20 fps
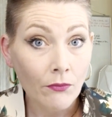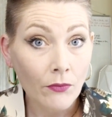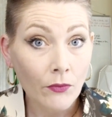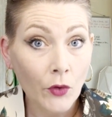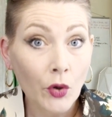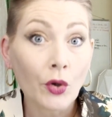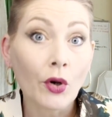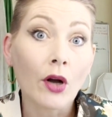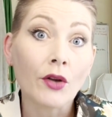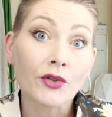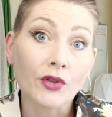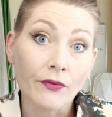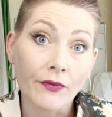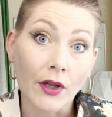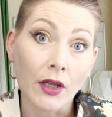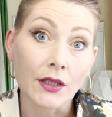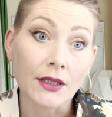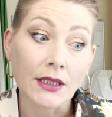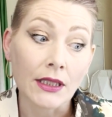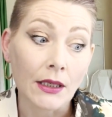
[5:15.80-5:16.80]
You'd also
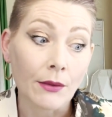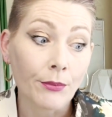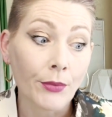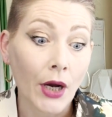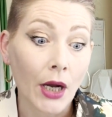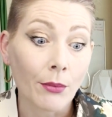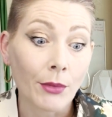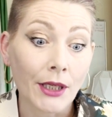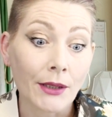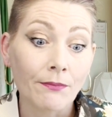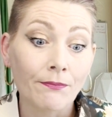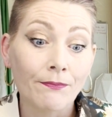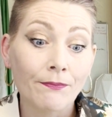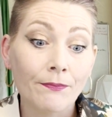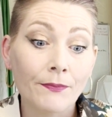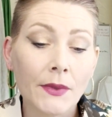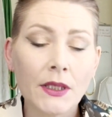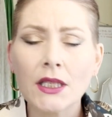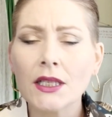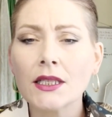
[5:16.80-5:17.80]
fall asleep, probably.
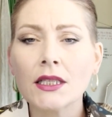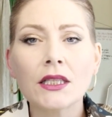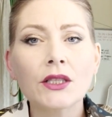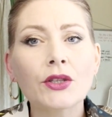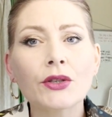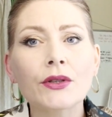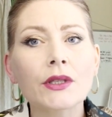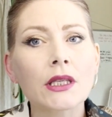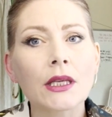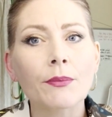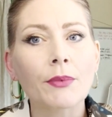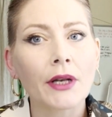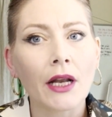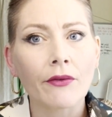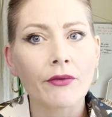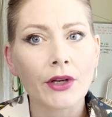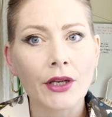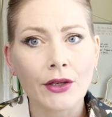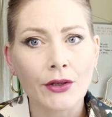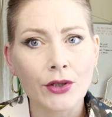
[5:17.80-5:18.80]
It doesn't induce sleep in
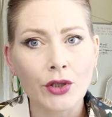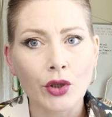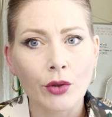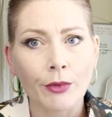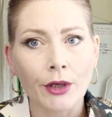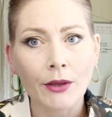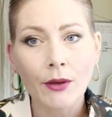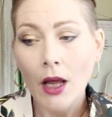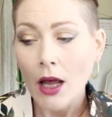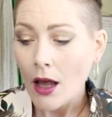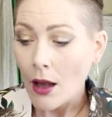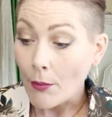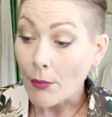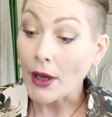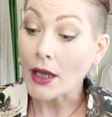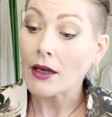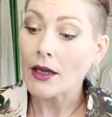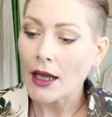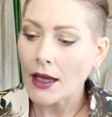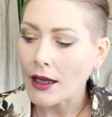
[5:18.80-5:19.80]
every consumer,
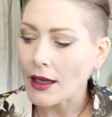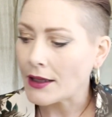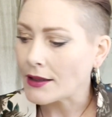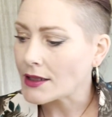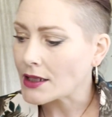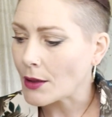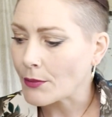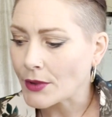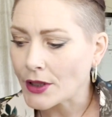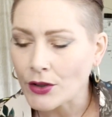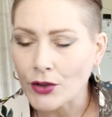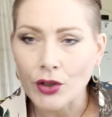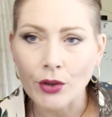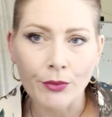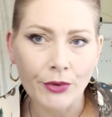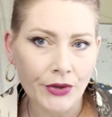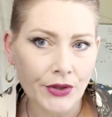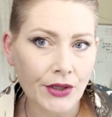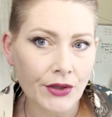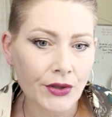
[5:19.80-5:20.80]
but in some
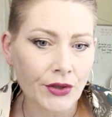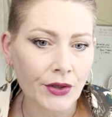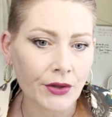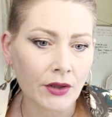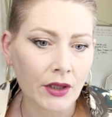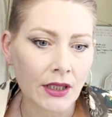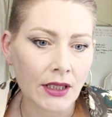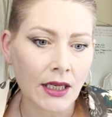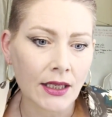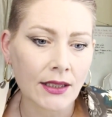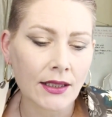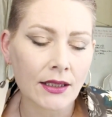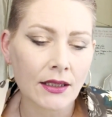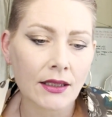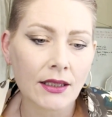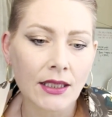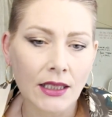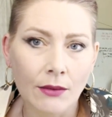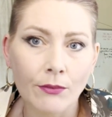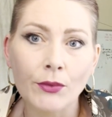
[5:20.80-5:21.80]
consumers, it certainly does
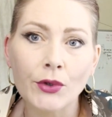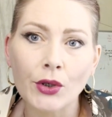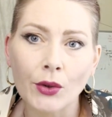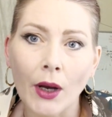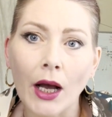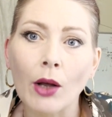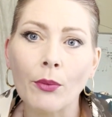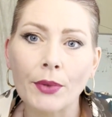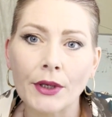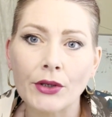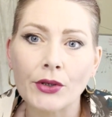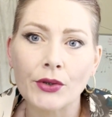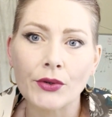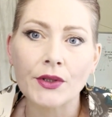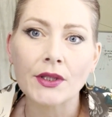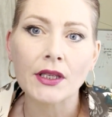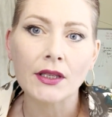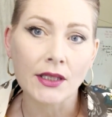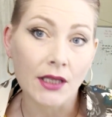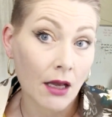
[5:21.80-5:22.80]
seem to help
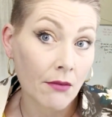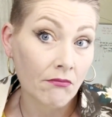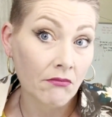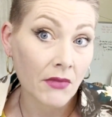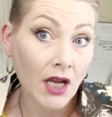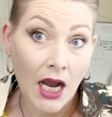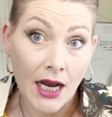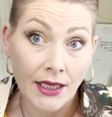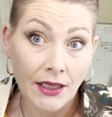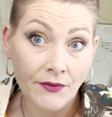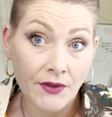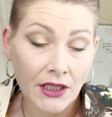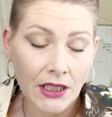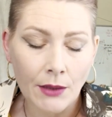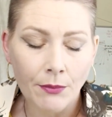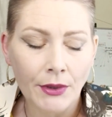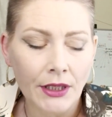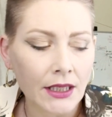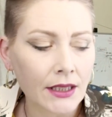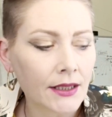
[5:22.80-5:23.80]
induce some kind of
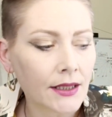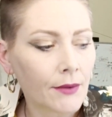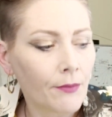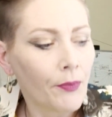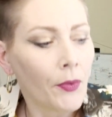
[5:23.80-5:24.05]
sleepiness.